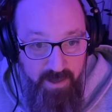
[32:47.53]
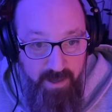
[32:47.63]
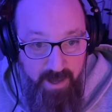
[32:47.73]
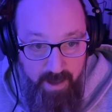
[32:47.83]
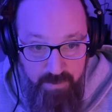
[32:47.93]

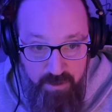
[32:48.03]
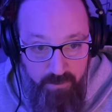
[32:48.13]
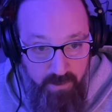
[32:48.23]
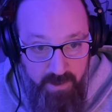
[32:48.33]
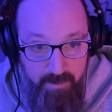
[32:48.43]

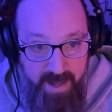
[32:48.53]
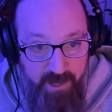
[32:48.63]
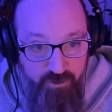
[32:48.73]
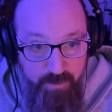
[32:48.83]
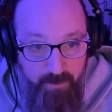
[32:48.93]
absolutely
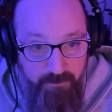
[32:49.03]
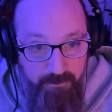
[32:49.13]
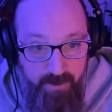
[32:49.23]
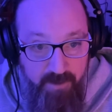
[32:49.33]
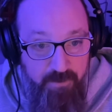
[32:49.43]
imaginable
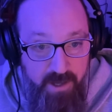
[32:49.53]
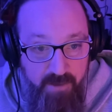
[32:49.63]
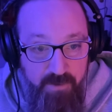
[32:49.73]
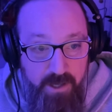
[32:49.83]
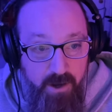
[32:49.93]
for every,
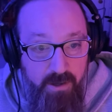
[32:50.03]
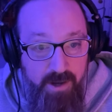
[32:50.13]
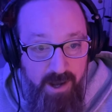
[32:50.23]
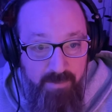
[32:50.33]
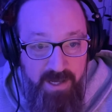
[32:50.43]
every young
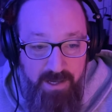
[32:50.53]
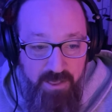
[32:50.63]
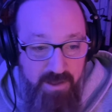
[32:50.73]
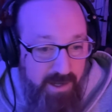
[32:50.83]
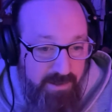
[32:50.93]
comic.
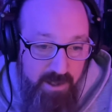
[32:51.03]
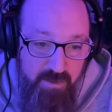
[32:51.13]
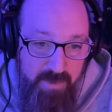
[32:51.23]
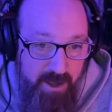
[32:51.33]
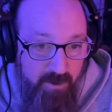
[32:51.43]
It's not, it
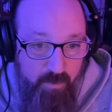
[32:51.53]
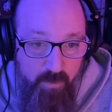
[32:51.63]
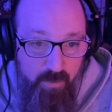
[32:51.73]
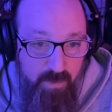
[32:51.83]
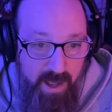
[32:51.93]
doesn't matter
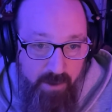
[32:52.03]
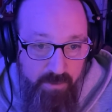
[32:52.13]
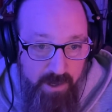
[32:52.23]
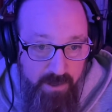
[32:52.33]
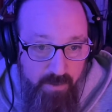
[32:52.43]
how
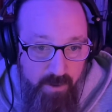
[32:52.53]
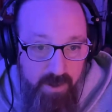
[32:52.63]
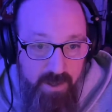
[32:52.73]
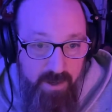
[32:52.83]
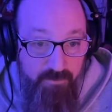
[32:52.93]
young you are.
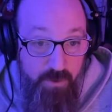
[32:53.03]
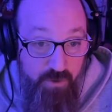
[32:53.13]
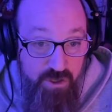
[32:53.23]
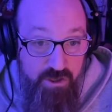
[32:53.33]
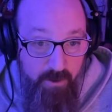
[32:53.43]
If you
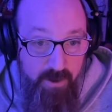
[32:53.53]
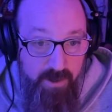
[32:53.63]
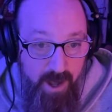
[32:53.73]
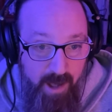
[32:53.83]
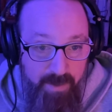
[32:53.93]
just
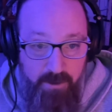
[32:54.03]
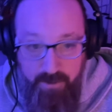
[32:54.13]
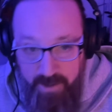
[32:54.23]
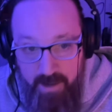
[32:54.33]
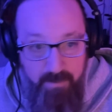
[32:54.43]
start comedy, you're
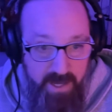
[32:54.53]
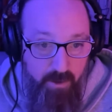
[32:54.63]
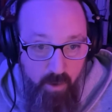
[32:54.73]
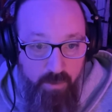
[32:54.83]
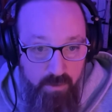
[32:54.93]
going to make
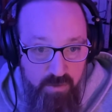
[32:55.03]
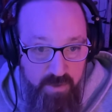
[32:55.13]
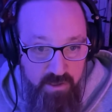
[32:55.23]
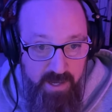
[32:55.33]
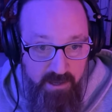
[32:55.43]
all those
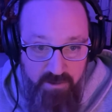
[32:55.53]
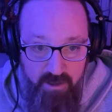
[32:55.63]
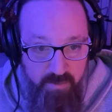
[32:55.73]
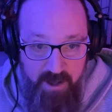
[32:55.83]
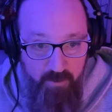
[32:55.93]
mistakes. It
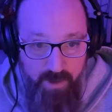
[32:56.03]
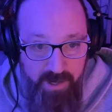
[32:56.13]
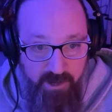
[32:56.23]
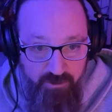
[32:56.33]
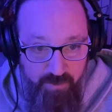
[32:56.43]
doesn't matter what
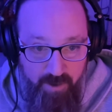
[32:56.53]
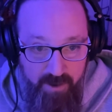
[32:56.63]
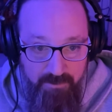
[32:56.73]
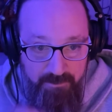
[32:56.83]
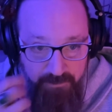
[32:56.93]
age you are.